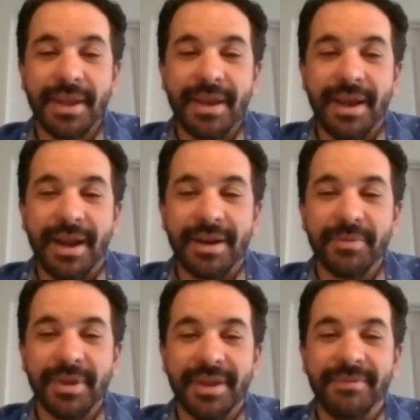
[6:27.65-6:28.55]
I didn't
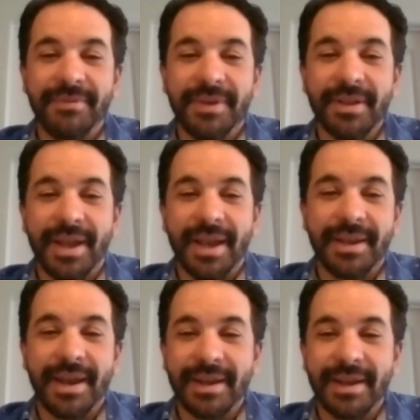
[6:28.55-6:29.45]
really feel like
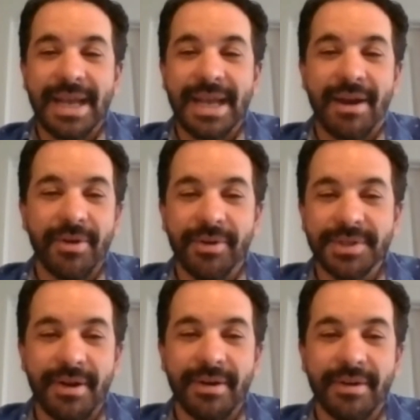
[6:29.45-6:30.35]
getting a sourdough
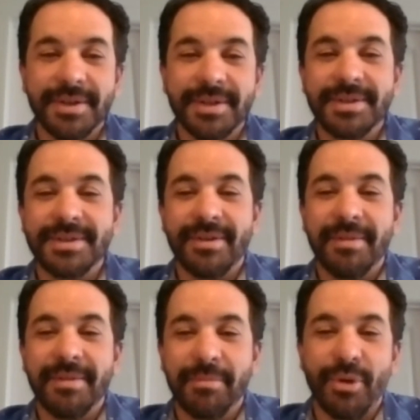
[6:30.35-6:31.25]
starter and starting to
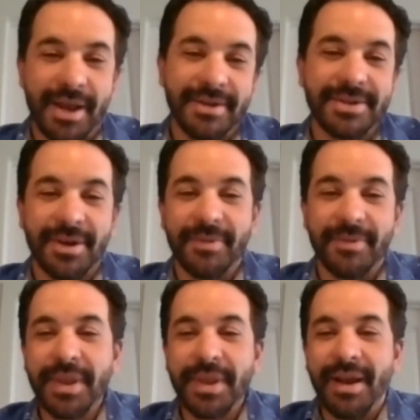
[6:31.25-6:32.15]
make bread. So,
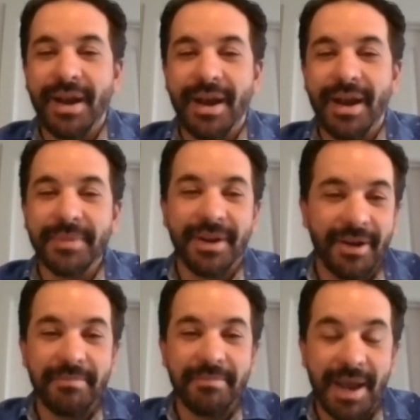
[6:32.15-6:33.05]

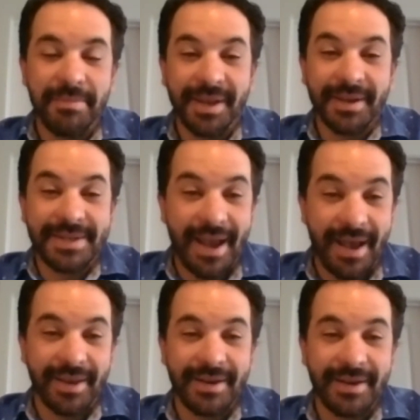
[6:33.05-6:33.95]
my being
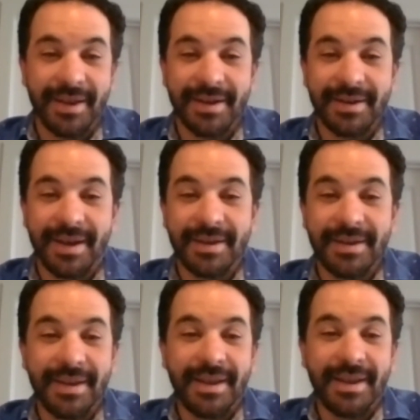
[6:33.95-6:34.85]
Italian and
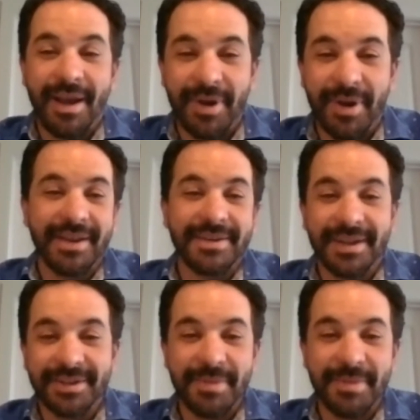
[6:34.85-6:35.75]
I wanted to get in
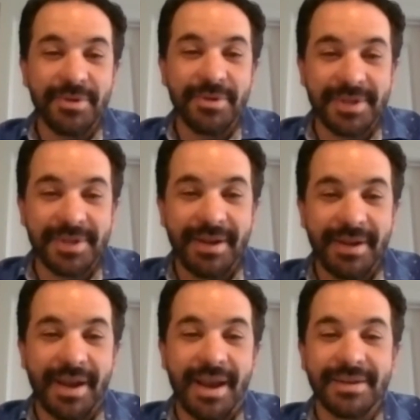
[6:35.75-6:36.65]
touch with my roots a
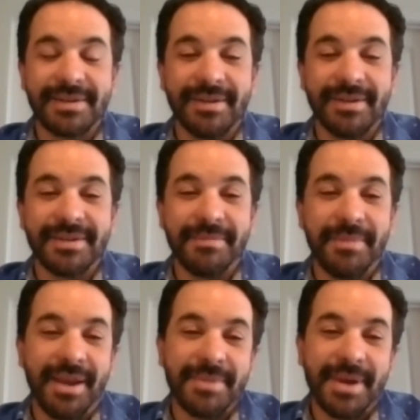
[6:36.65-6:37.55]
bit, I started to
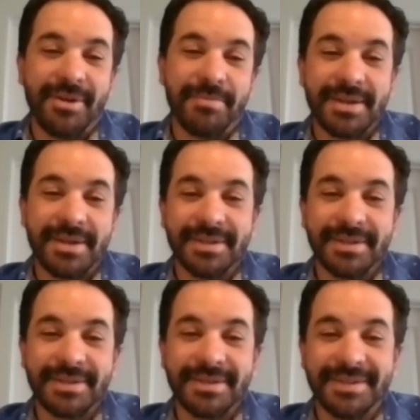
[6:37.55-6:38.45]
make my own
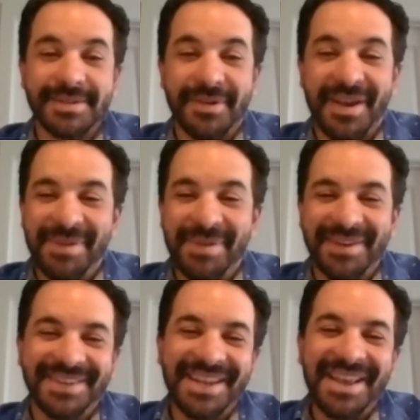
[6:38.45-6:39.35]
pastas. And so I've
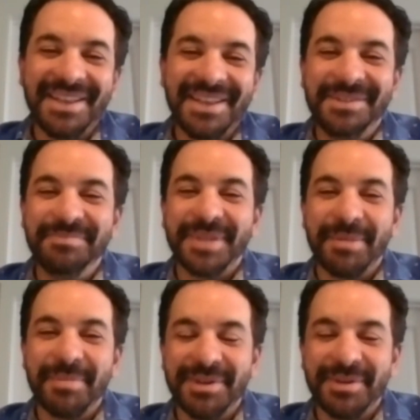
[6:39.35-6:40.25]
been, I've
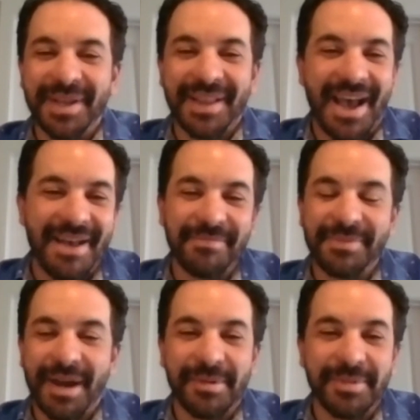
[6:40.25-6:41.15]
been doing that
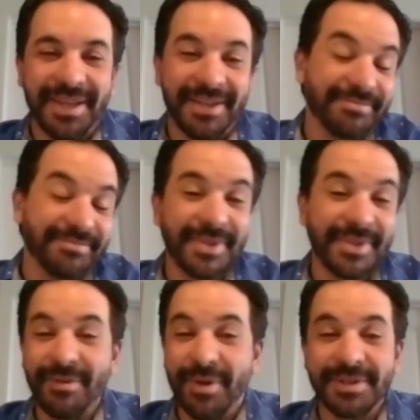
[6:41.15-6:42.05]
probably
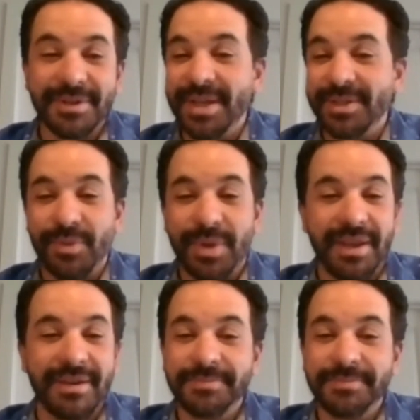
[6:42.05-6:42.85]
once or twice a week